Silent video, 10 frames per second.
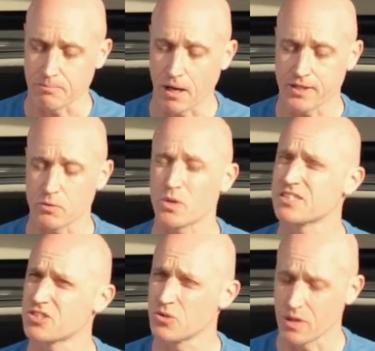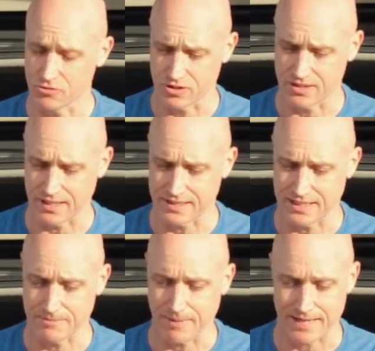minor one is
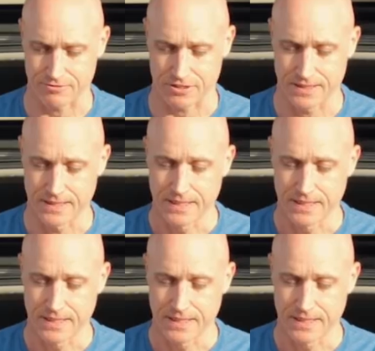£219.